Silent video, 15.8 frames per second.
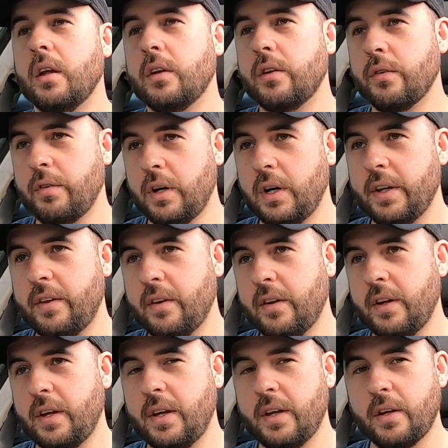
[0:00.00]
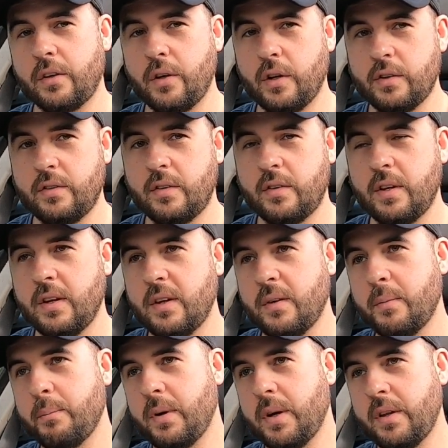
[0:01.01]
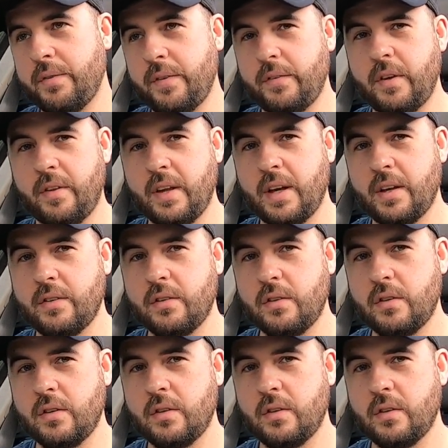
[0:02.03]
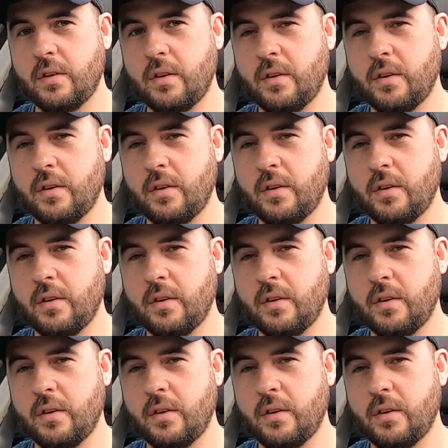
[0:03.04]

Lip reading: Divide the cost by the 50,000,